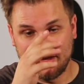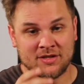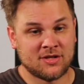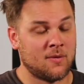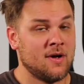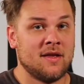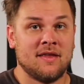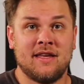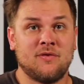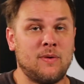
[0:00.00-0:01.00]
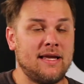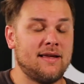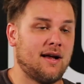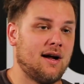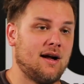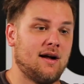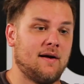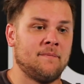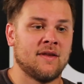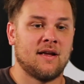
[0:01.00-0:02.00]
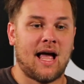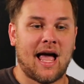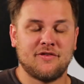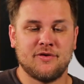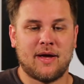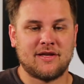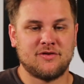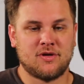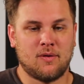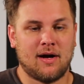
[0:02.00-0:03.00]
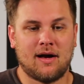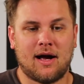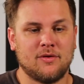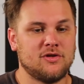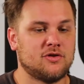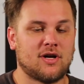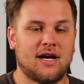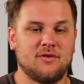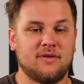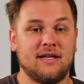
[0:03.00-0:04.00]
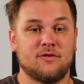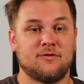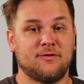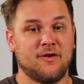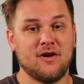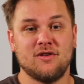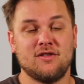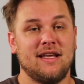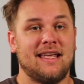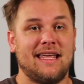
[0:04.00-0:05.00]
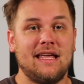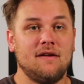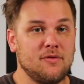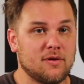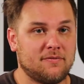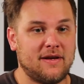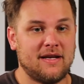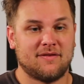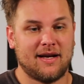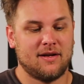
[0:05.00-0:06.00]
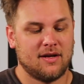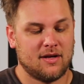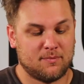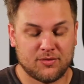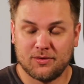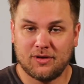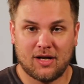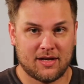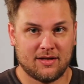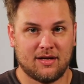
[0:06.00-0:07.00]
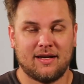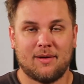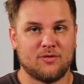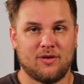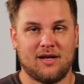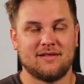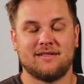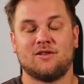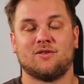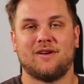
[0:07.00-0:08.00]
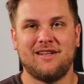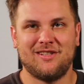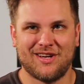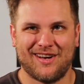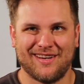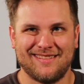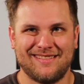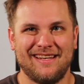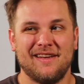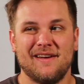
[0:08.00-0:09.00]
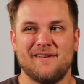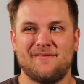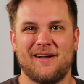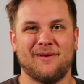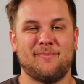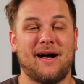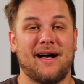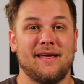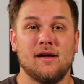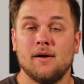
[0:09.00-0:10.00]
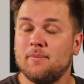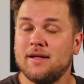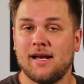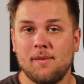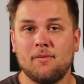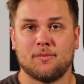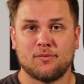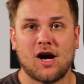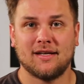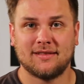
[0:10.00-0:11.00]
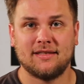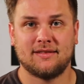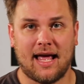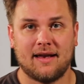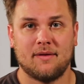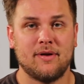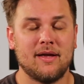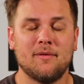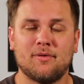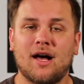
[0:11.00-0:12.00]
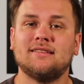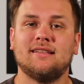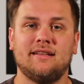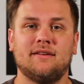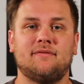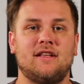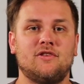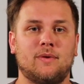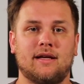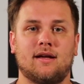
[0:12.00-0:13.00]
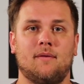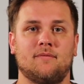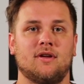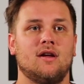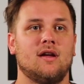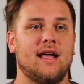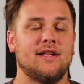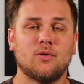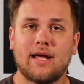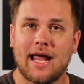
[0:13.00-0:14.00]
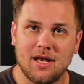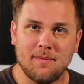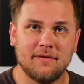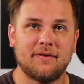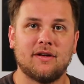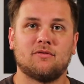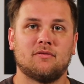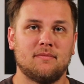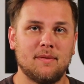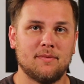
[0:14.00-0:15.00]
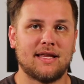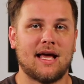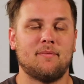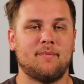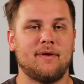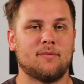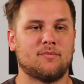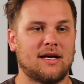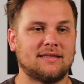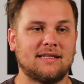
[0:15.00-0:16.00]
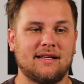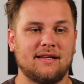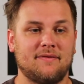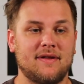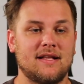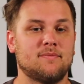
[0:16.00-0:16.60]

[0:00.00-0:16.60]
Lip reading: So this week, as you go out, I want you to try two things. First, if you're offended, right? Courageous honesty, followed by being able to process that. Being able to process the offense when it comes. It's okay to be offended, remember that, but be able to process the offense.